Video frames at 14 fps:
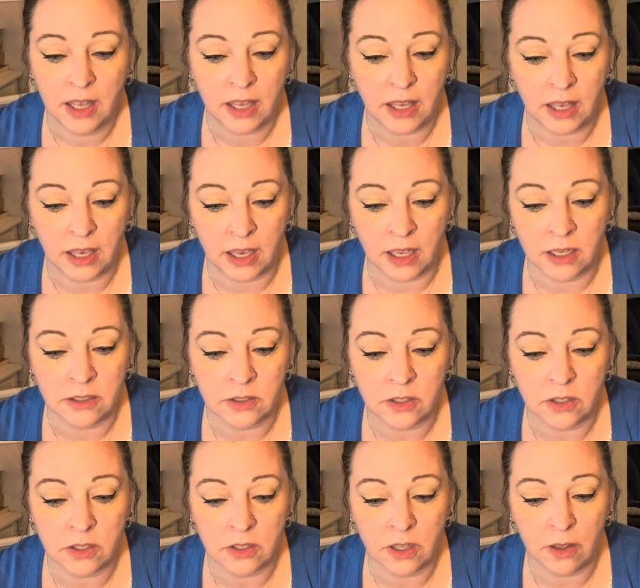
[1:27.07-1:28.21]
and
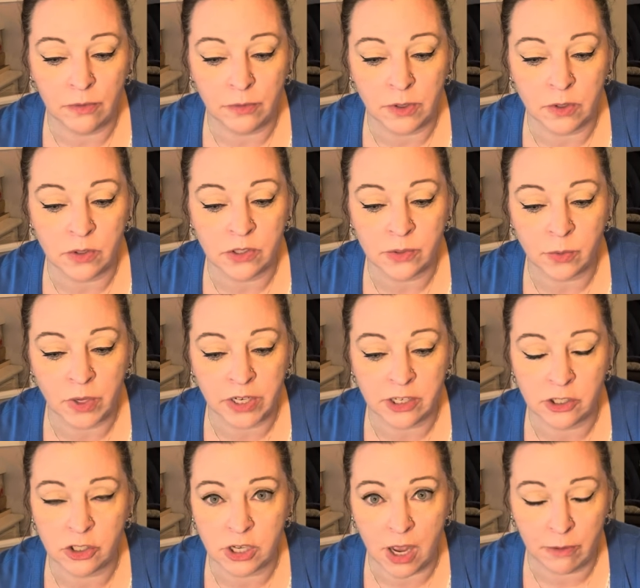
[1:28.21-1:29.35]
if you just want to
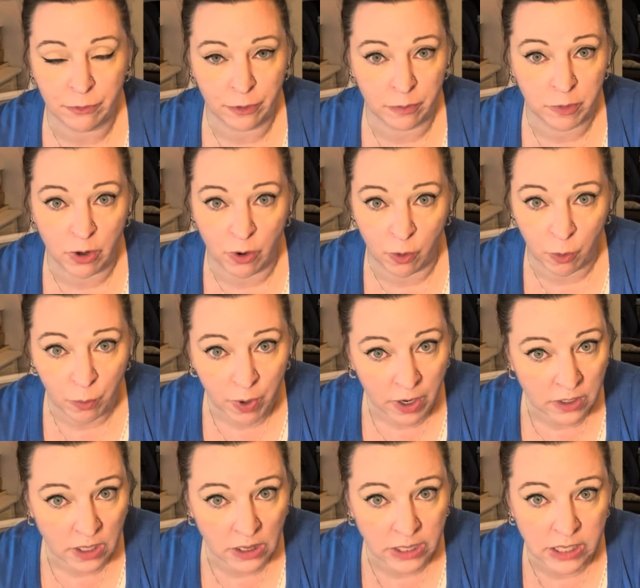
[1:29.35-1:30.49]
shop from your own
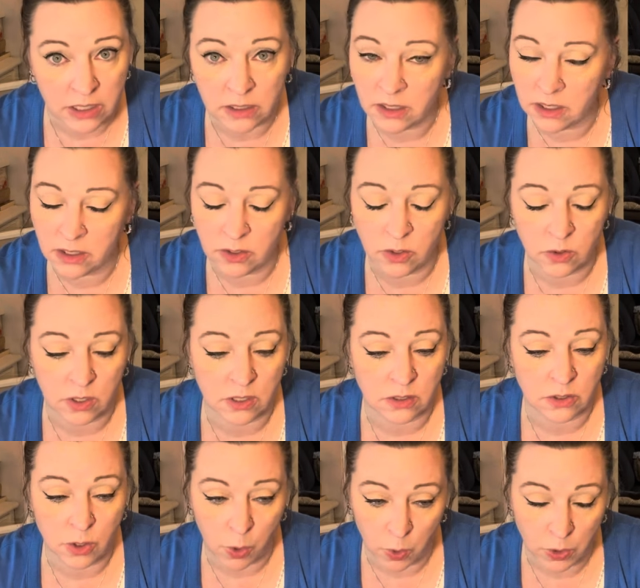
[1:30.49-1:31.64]
party link, you can
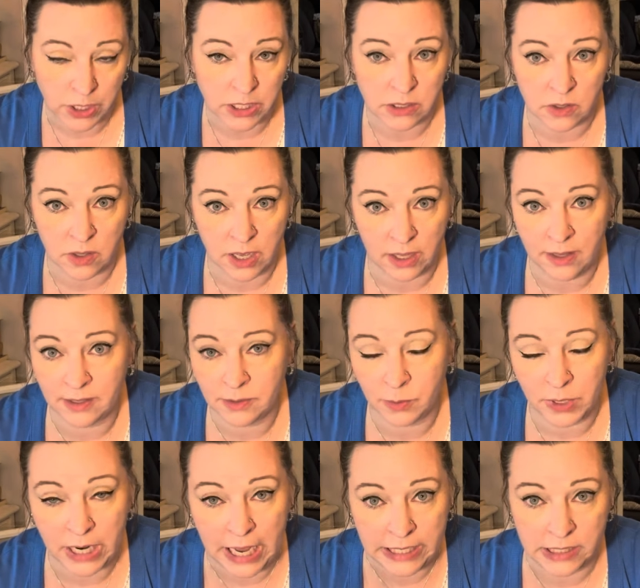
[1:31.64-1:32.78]
totally do that. That's
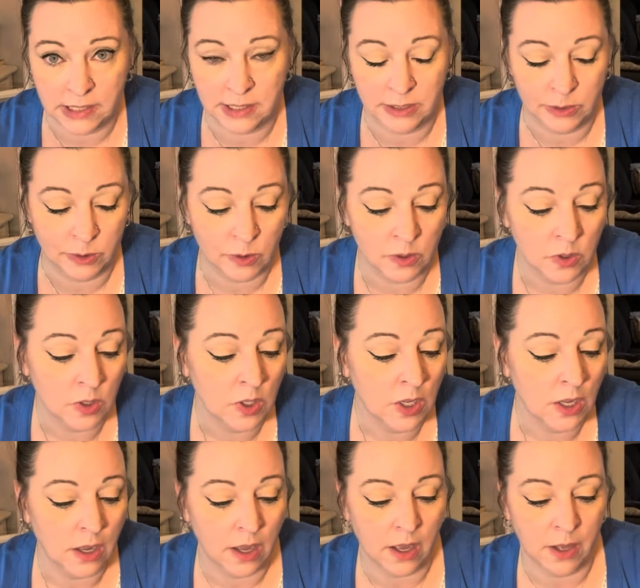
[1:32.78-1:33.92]
what I do.
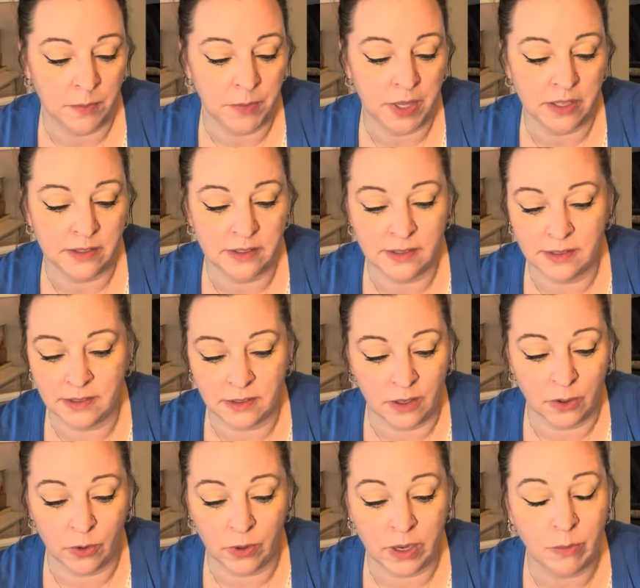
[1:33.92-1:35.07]
Um, that's a
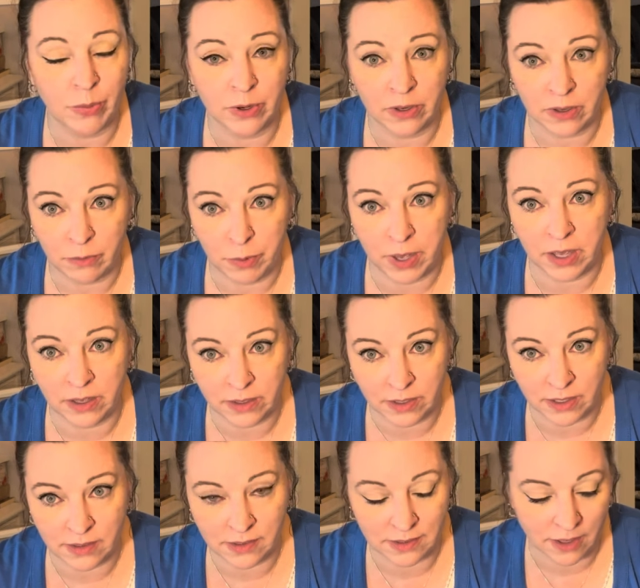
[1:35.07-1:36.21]
great perk of being a
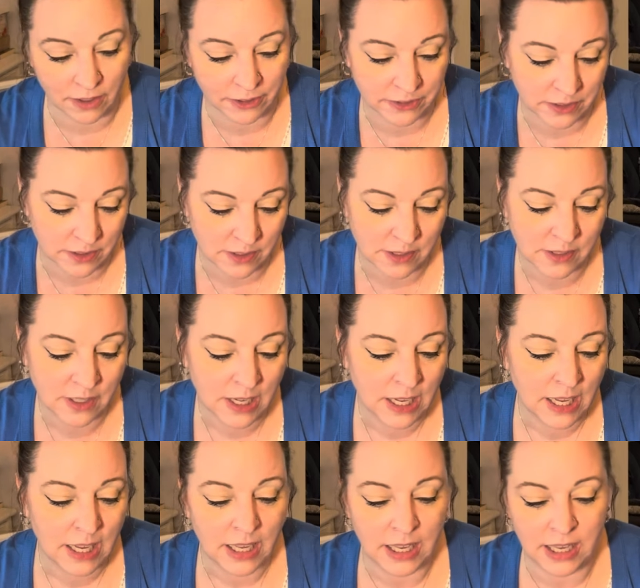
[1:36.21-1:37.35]
consultant.
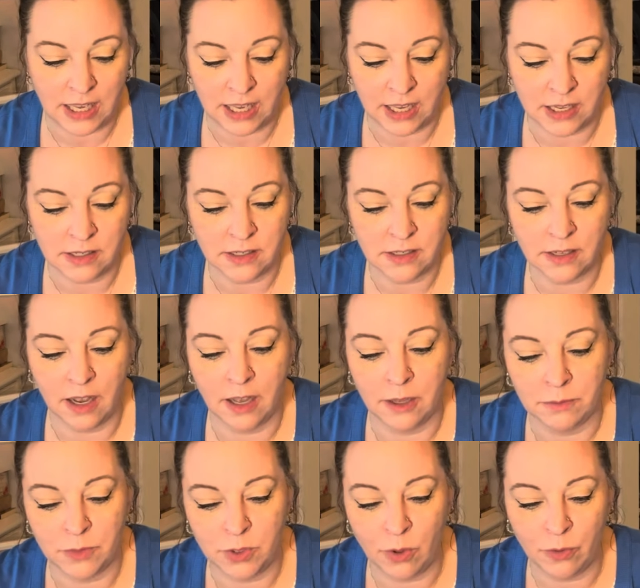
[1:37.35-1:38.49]
And
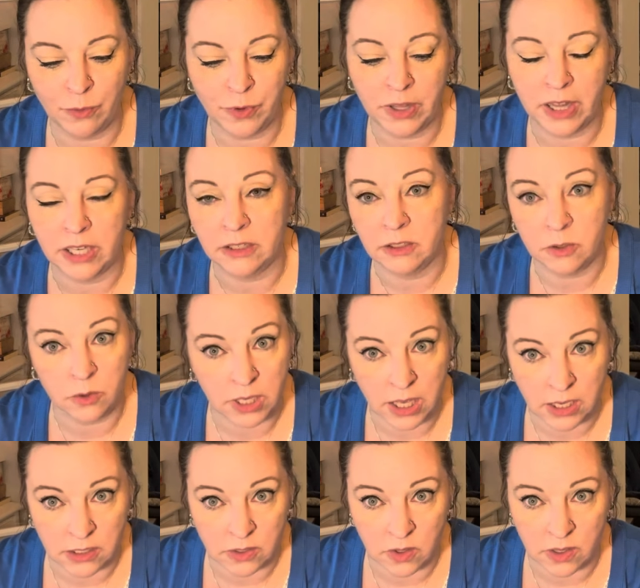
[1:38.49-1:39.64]
um, don't feel like you
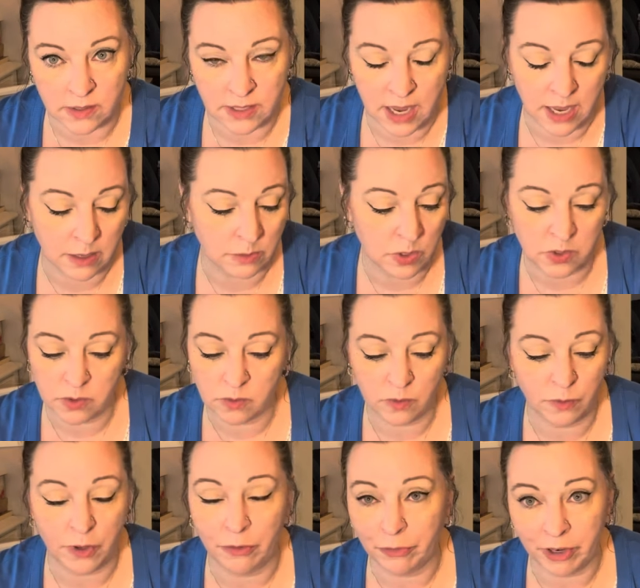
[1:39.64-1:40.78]
can't do the same. Just
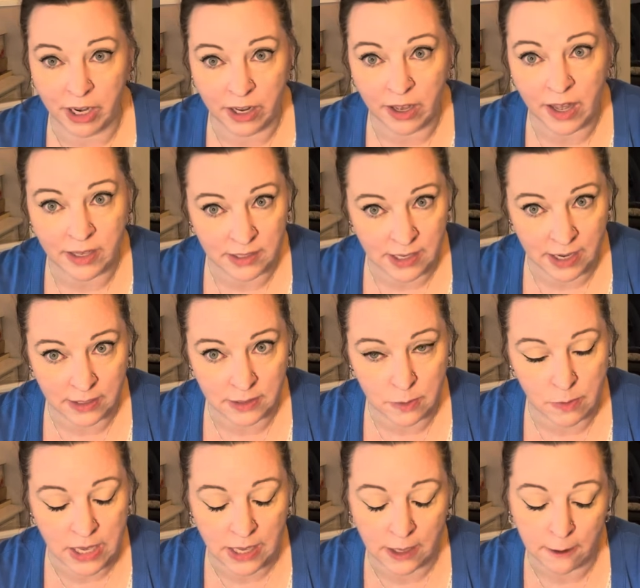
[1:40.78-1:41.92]
feel free to contact
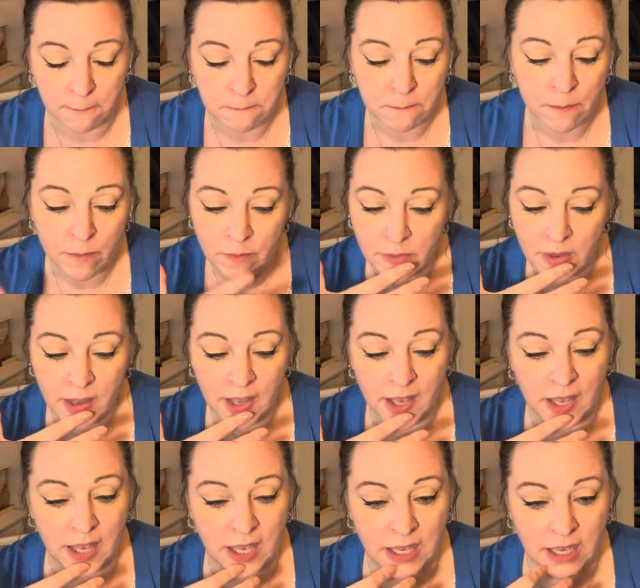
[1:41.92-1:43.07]
me.
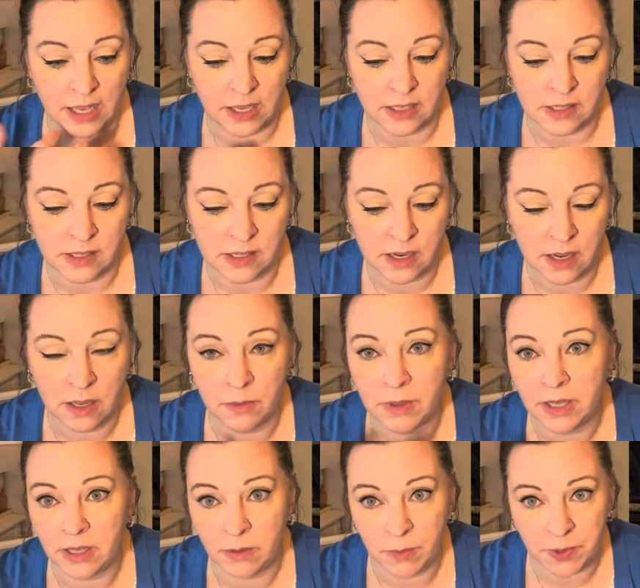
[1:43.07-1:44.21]
And my
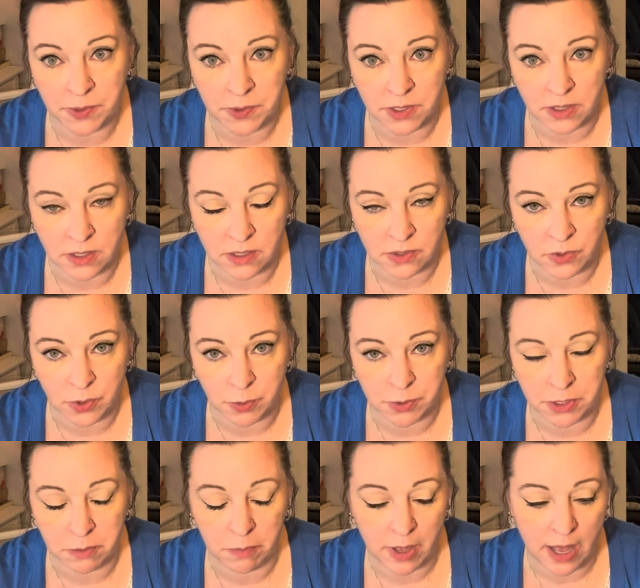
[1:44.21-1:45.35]
email's in the
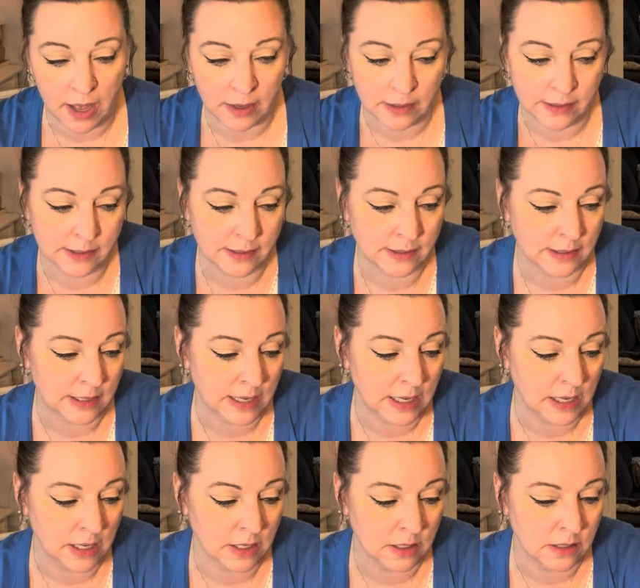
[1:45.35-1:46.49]
description box.
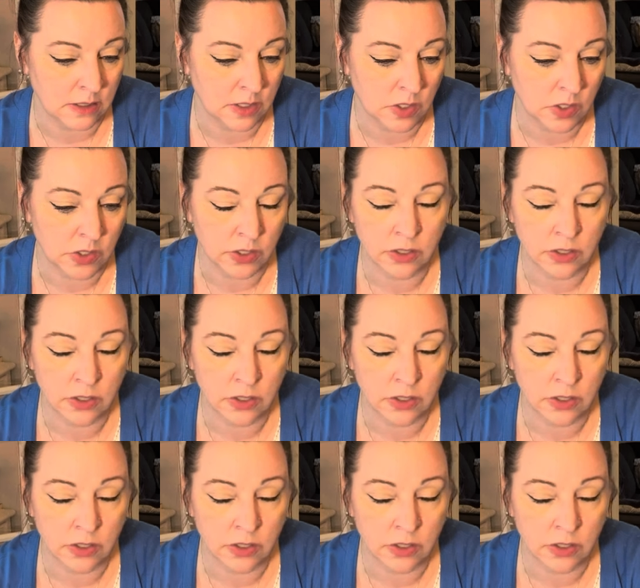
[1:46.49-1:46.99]
And